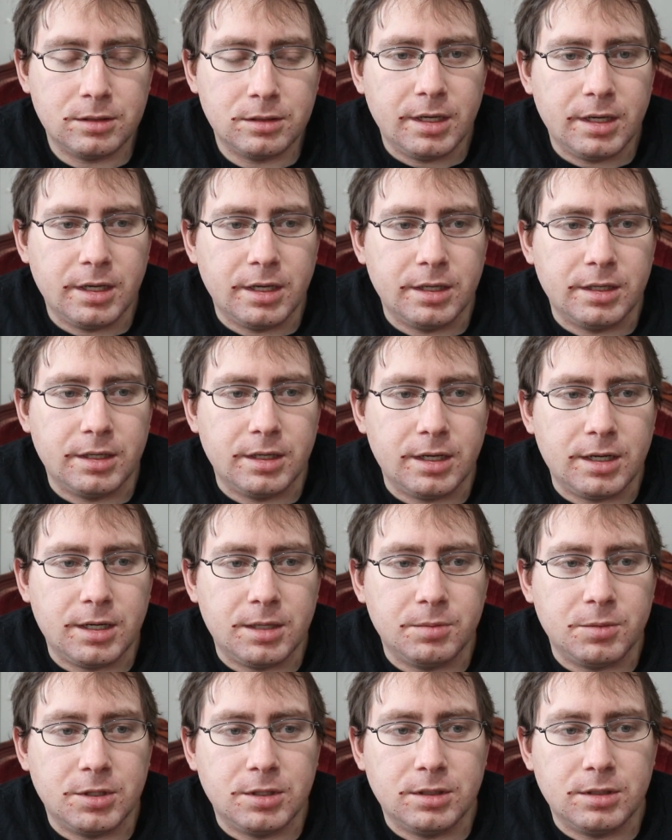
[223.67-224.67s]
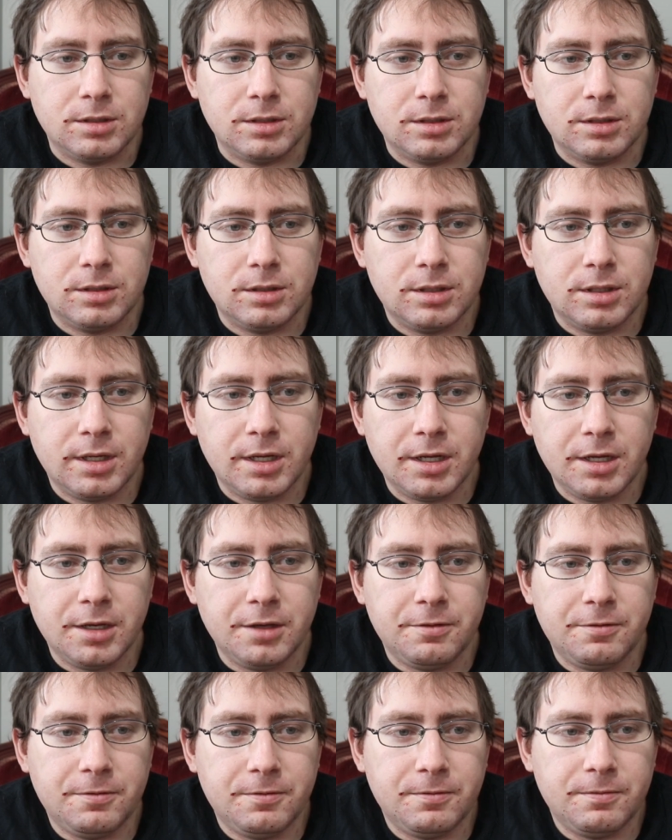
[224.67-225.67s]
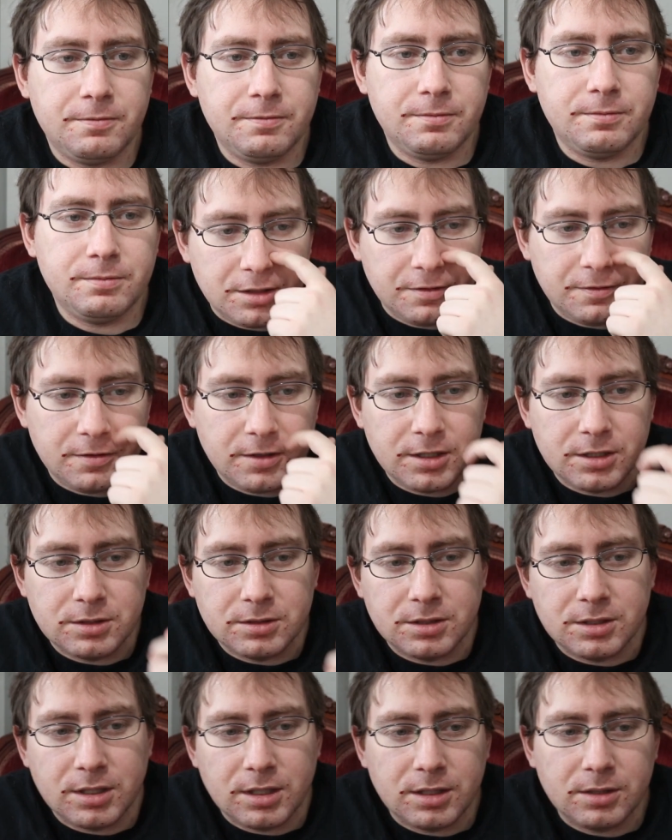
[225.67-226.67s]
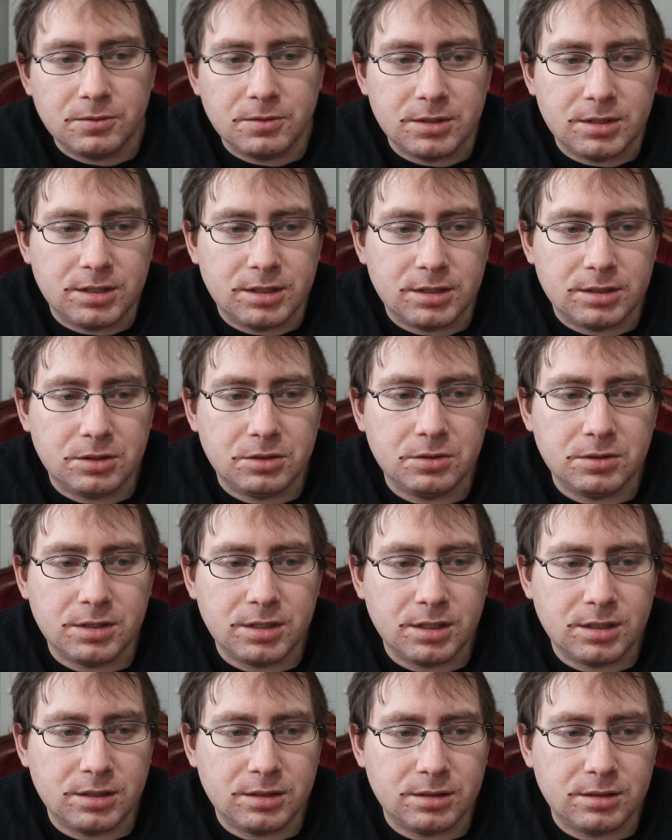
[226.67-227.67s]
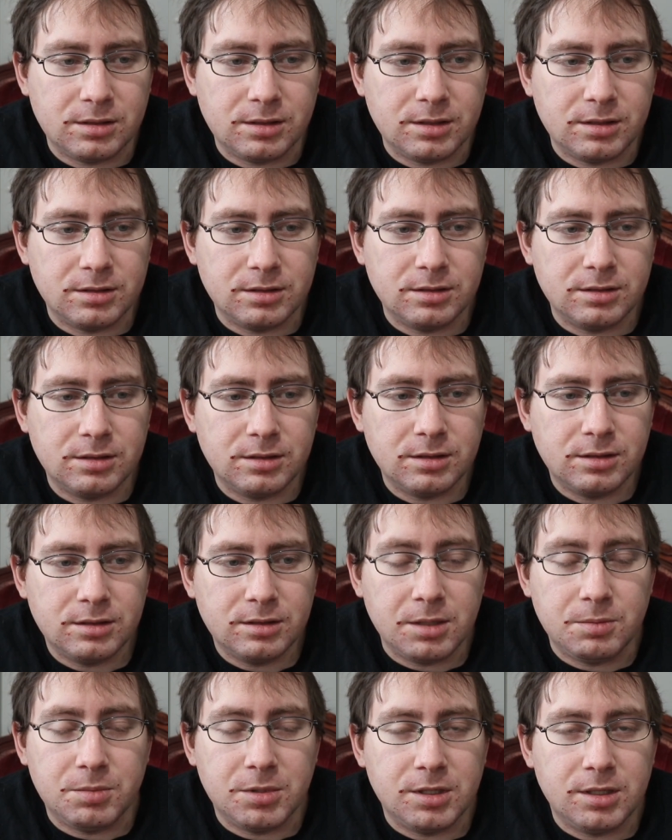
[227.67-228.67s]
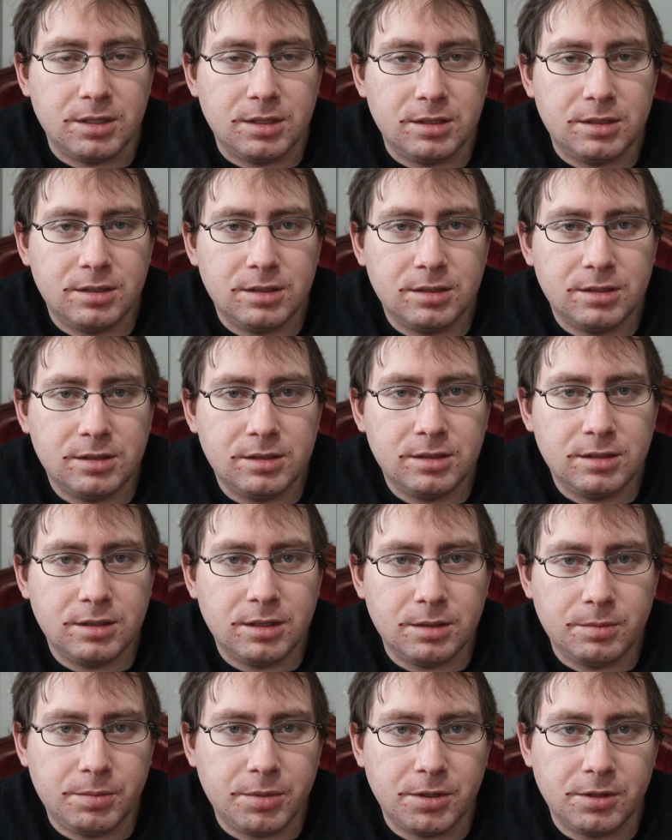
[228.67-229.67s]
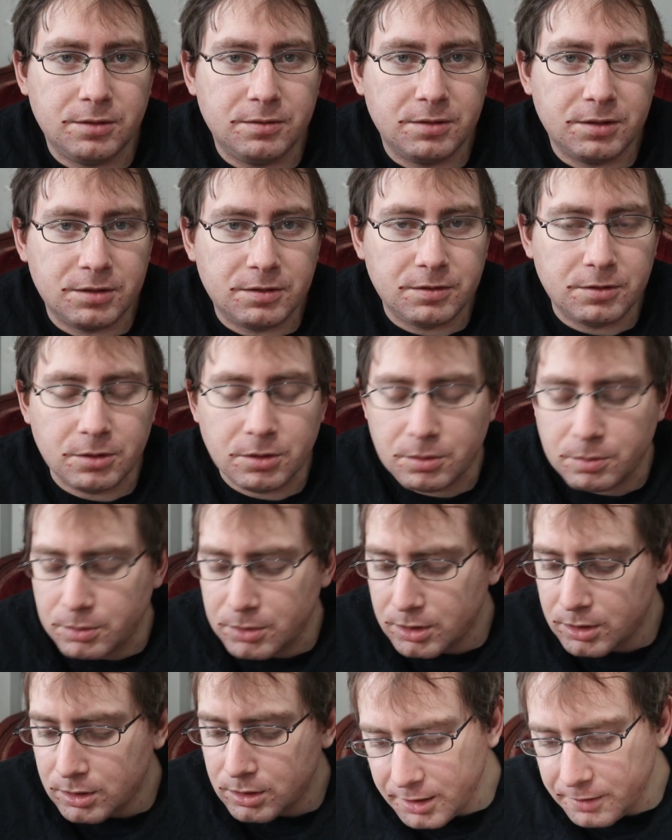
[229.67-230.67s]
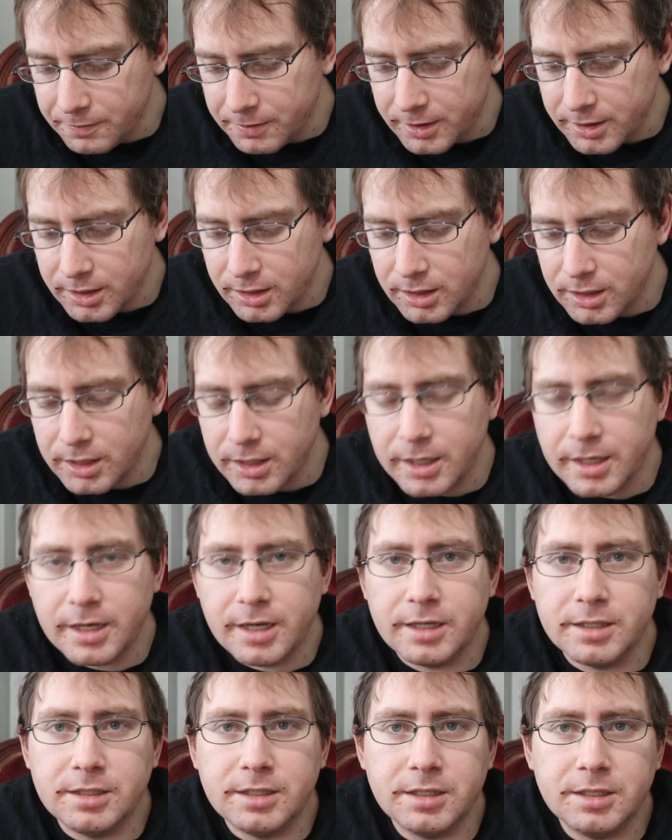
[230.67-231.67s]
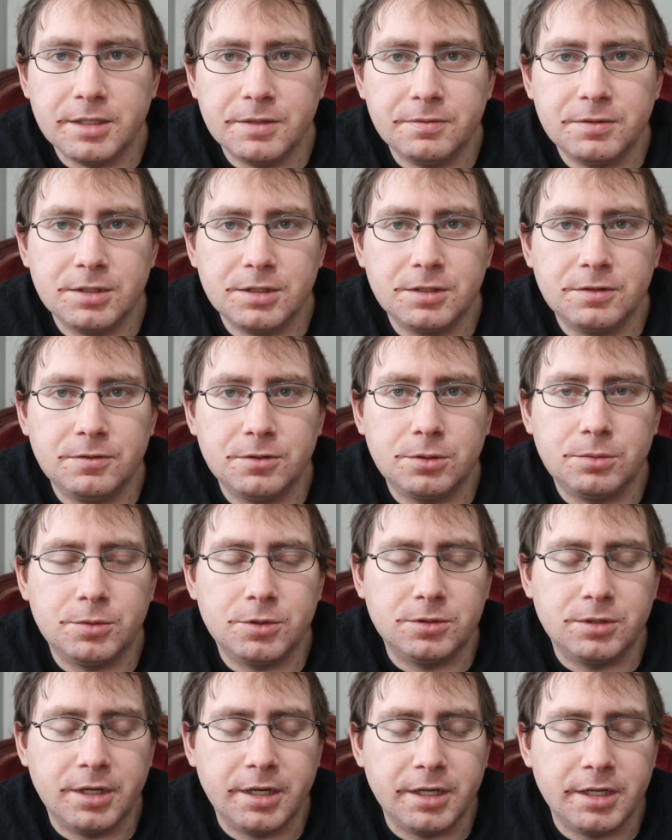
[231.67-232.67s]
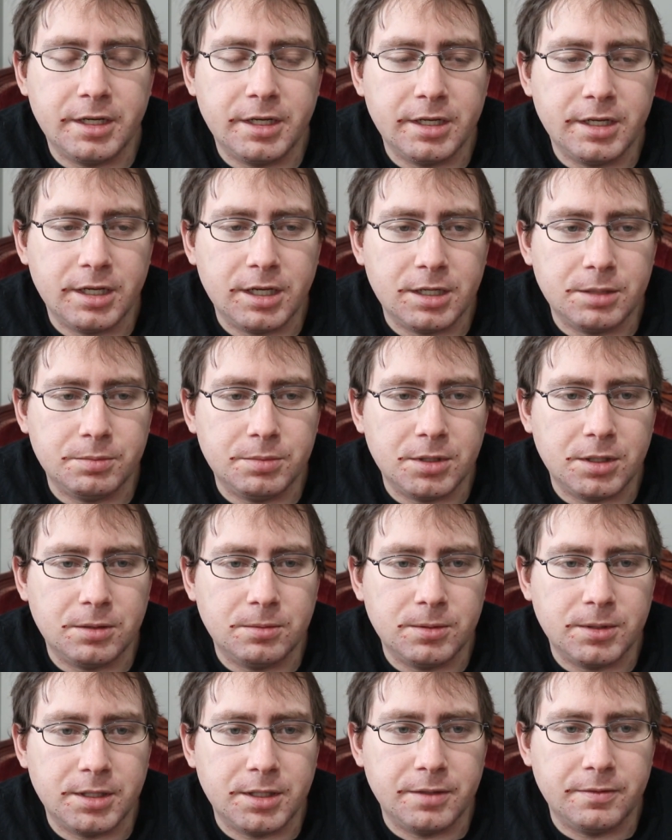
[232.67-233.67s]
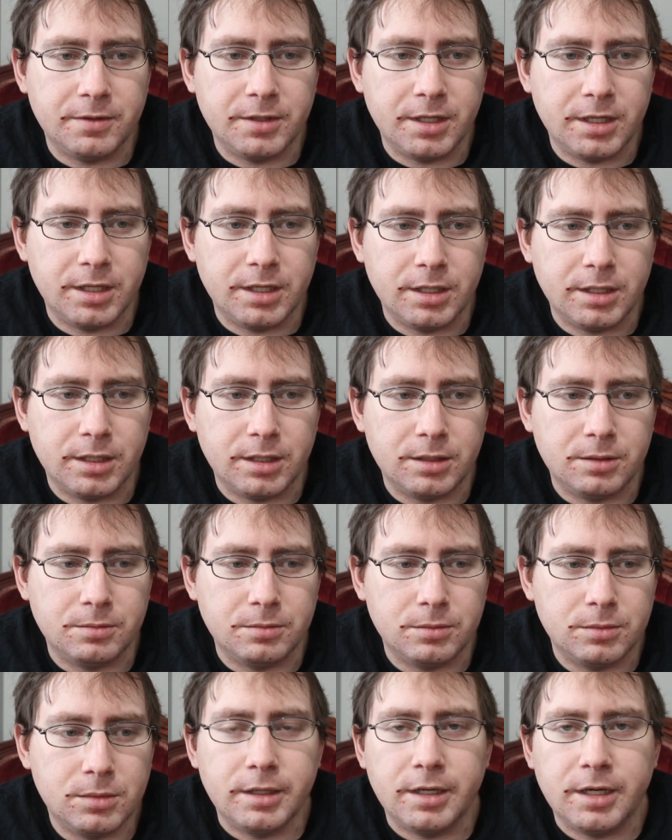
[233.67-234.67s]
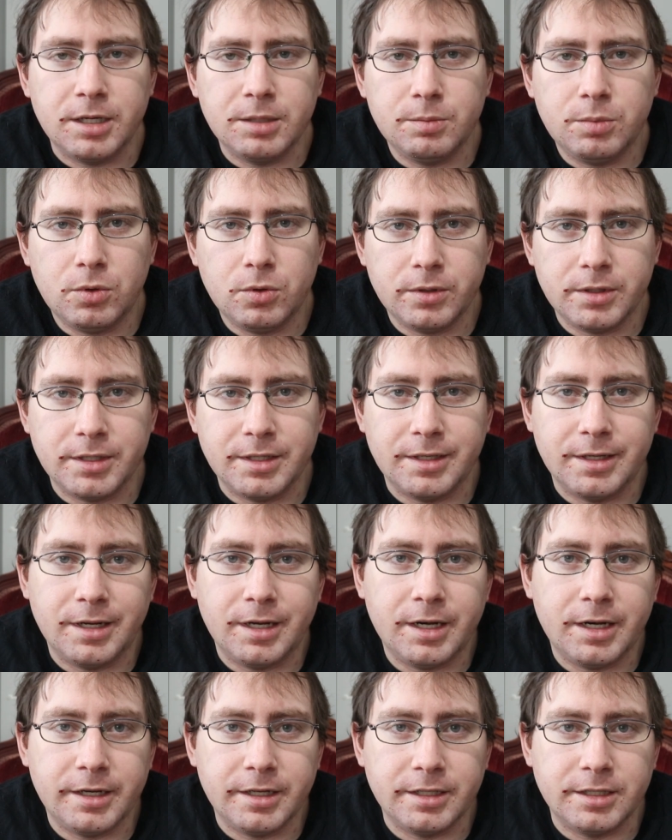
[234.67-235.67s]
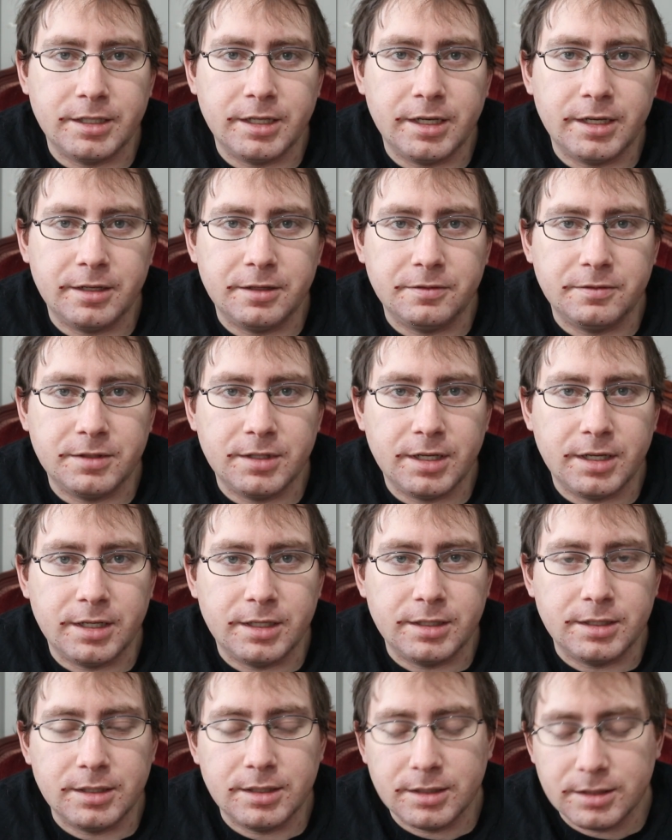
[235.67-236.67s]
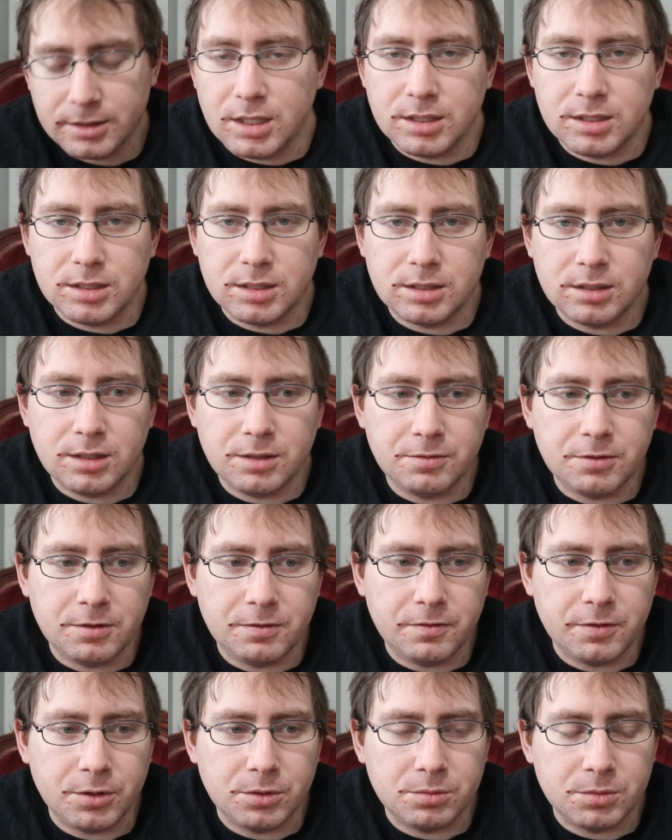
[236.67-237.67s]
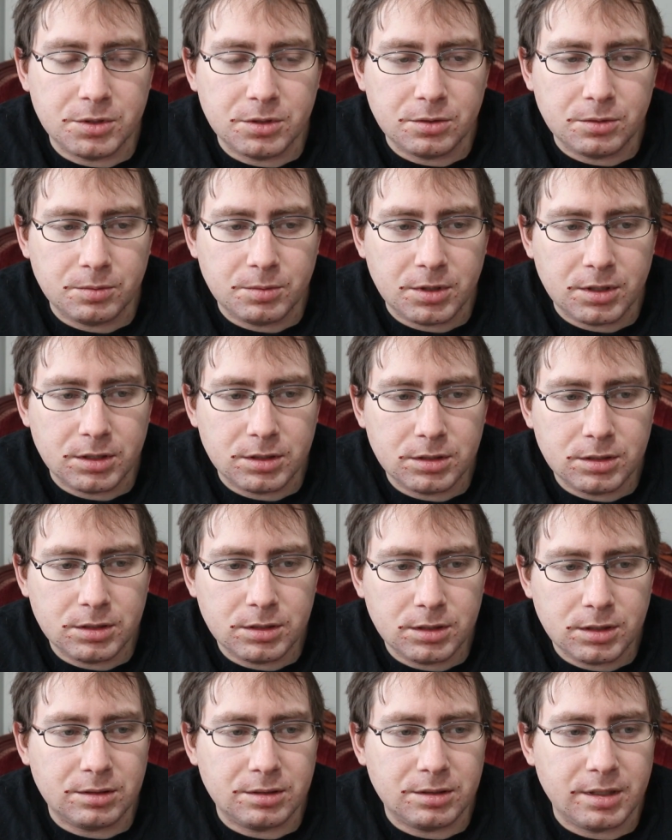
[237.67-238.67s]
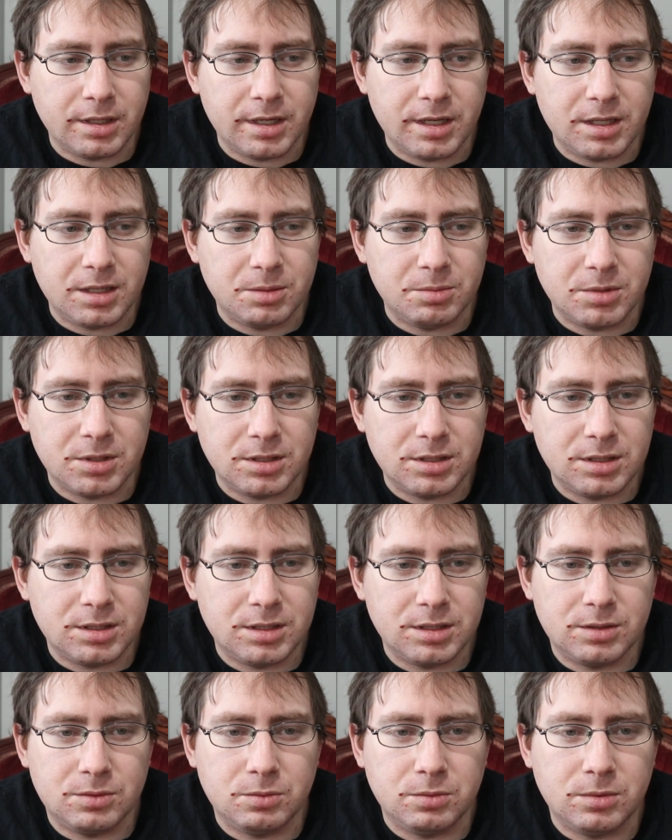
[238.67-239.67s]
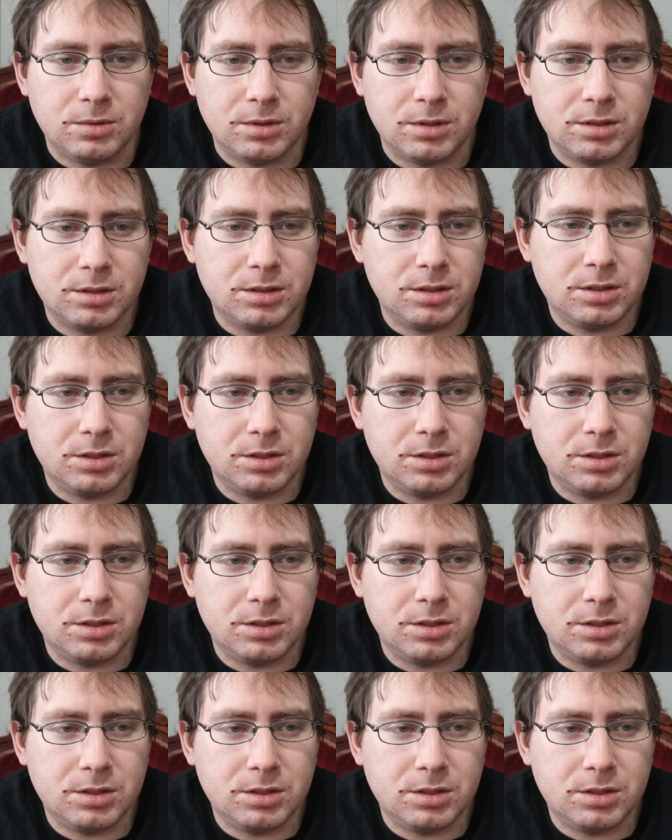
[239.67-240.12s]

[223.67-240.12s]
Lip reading: And I mean, if the final shot was like 2 seconds longer, it'd be a perfect film. If I had to give this film a rating, I'd probably give it a 9.9 out of 10. I just love the film so much. All the elements just worked